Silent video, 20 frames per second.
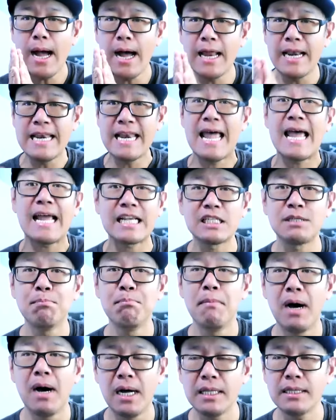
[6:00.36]
next
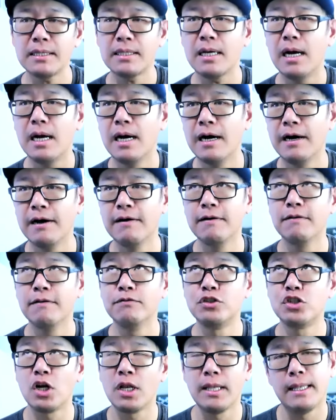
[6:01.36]
month of
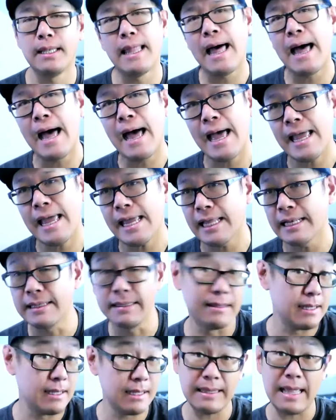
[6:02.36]
July.
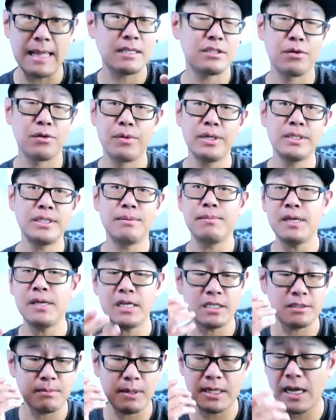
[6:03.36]
And that's the reason being,
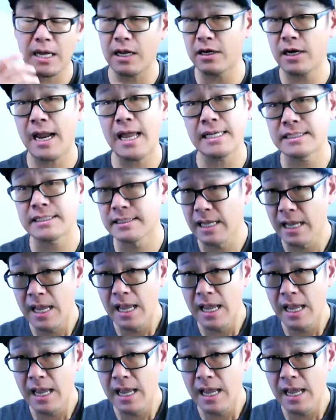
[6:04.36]
because my daughter has